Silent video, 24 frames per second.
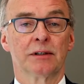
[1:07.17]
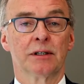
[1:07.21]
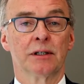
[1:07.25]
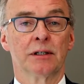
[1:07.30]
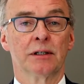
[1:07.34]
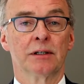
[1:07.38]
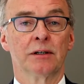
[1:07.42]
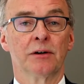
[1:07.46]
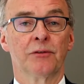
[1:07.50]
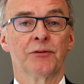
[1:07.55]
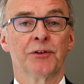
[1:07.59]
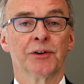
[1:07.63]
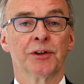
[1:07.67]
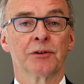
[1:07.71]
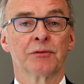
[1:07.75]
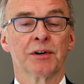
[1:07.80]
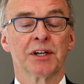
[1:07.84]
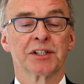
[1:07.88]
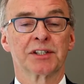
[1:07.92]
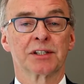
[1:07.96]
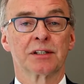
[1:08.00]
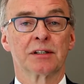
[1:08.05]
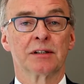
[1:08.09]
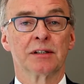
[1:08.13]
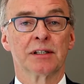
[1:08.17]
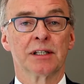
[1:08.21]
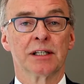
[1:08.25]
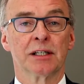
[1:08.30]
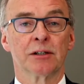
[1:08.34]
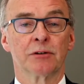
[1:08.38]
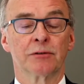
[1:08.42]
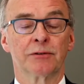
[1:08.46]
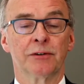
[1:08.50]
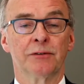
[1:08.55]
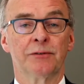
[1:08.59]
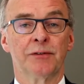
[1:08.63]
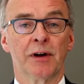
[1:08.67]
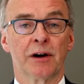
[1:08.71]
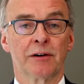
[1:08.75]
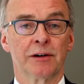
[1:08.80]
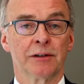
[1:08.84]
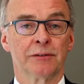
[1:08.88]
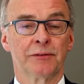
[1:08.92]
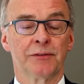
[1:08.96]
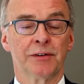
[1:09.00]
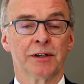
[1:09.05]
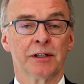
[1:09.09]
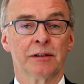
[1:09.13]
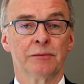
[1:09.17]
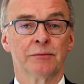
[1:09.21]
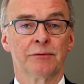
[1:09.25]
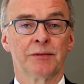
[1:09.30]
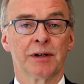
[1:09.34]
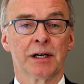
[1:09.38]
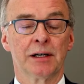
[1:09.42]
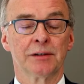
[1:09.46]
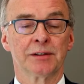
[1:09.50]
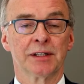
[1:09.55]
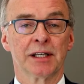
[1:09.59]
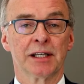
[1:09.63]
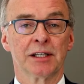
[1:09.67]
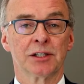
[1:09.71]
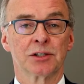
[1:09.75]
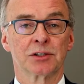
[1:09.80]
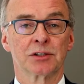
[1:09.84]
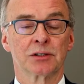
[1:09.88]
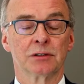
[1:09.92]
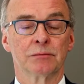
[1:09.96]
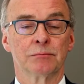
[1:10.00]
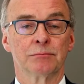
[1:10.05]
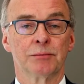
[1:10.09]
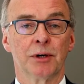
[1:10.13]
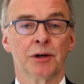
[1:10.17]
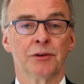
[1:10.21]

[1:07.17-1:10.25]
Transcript: for the rest of the year off a very firm foundation,